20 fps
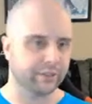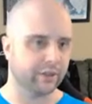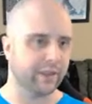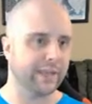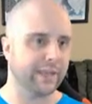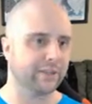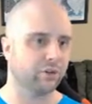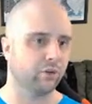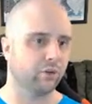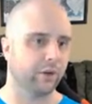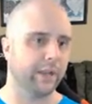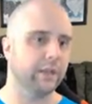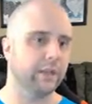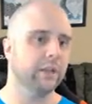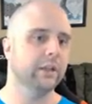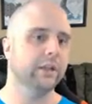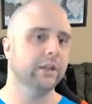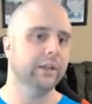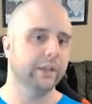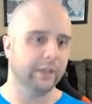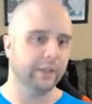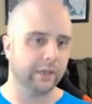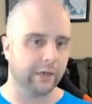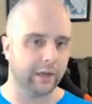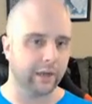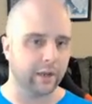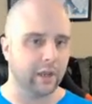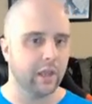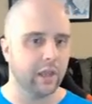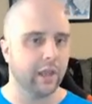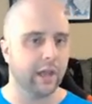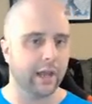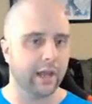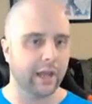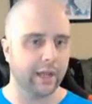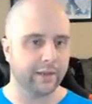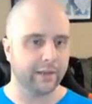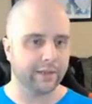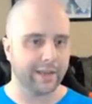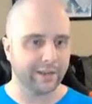So that's great. All right.
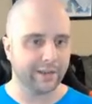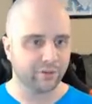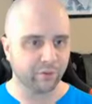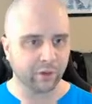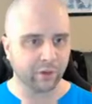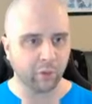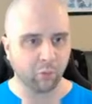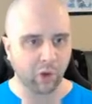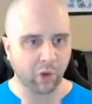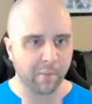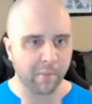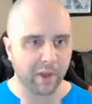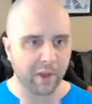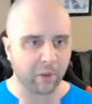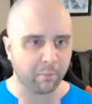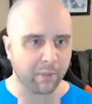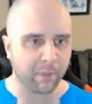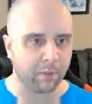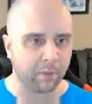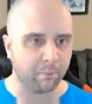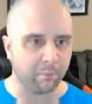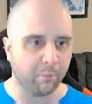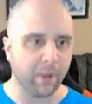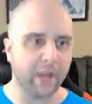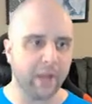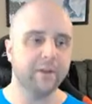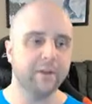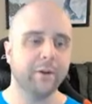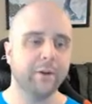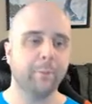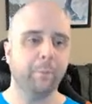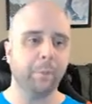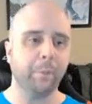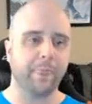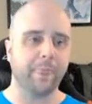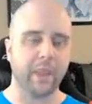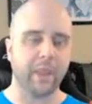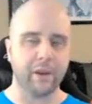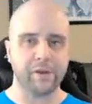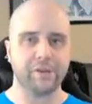Tags we're going to worry about in a minute. But
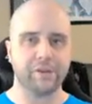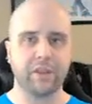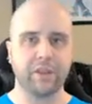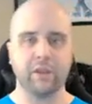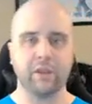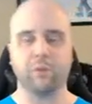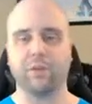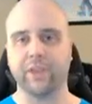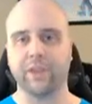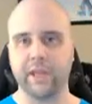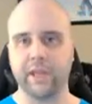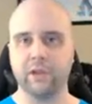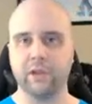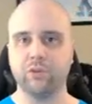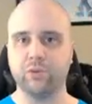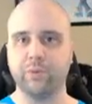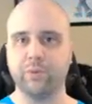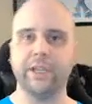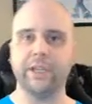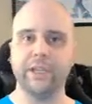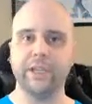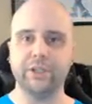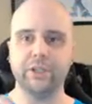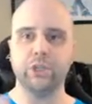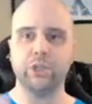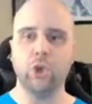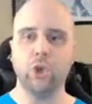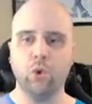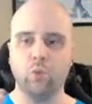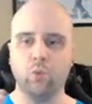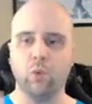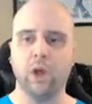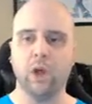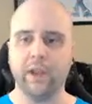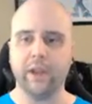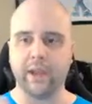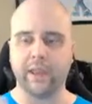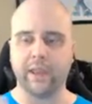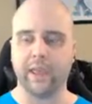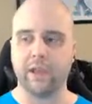now here's the thing. With accounts, we need to know
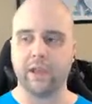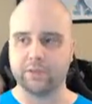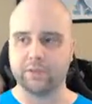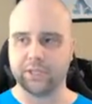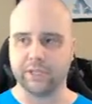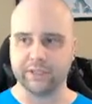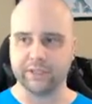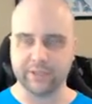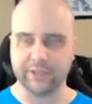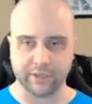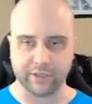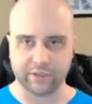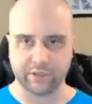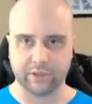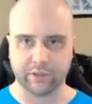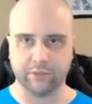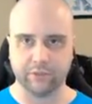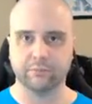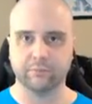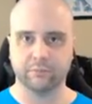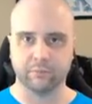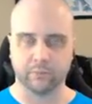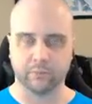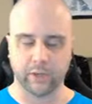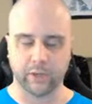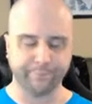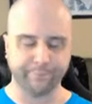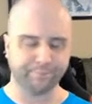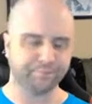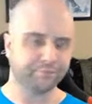what accounts exist, right?